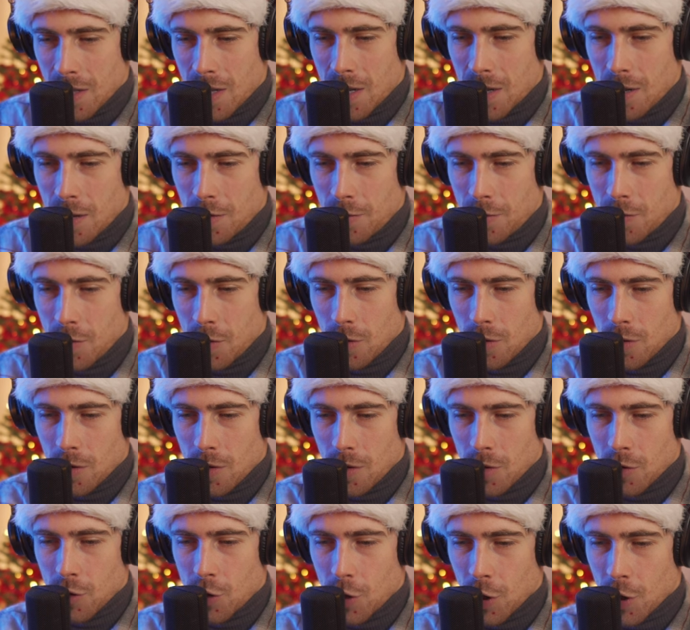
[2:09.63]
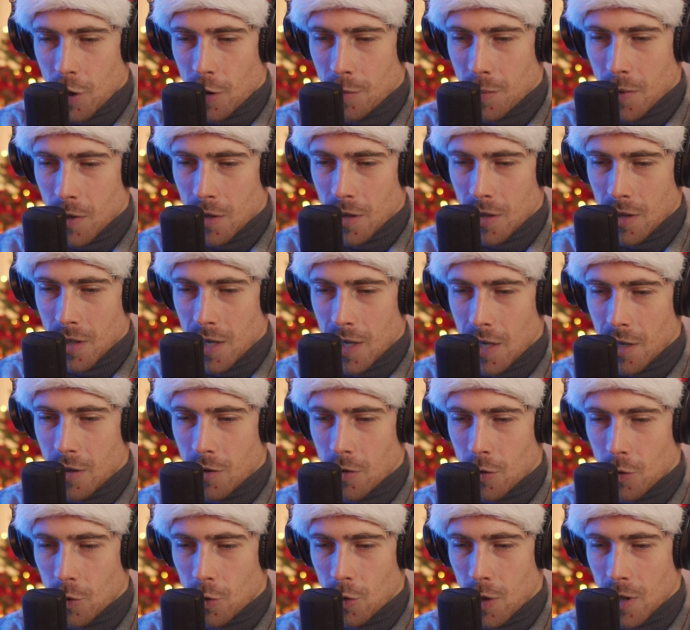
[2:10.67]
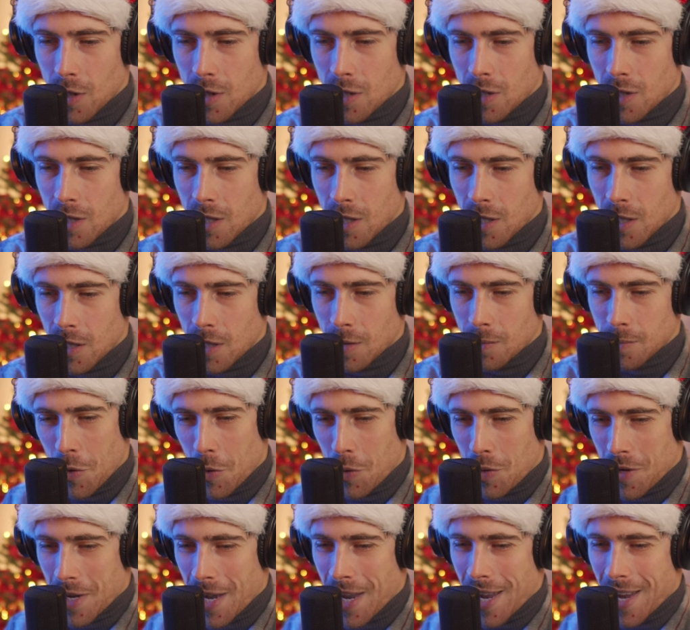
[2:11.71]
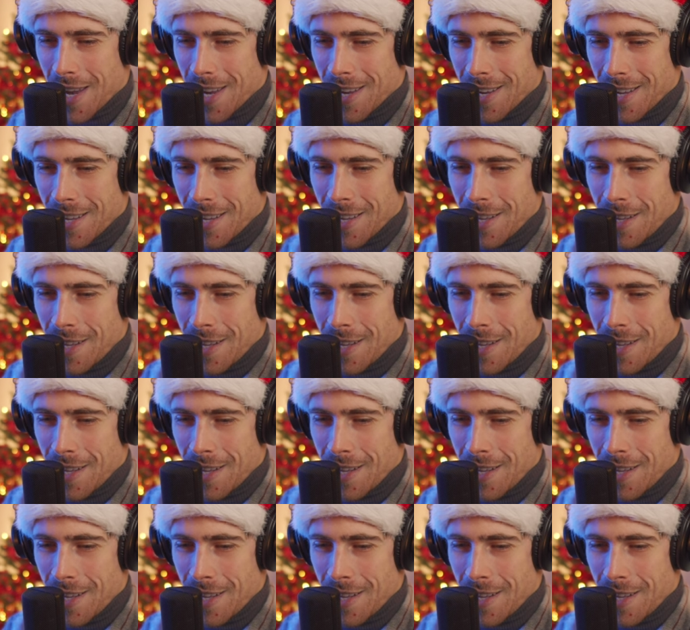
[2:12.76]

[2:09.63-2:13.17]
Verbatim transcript: And if you're German in Rusty. Okay.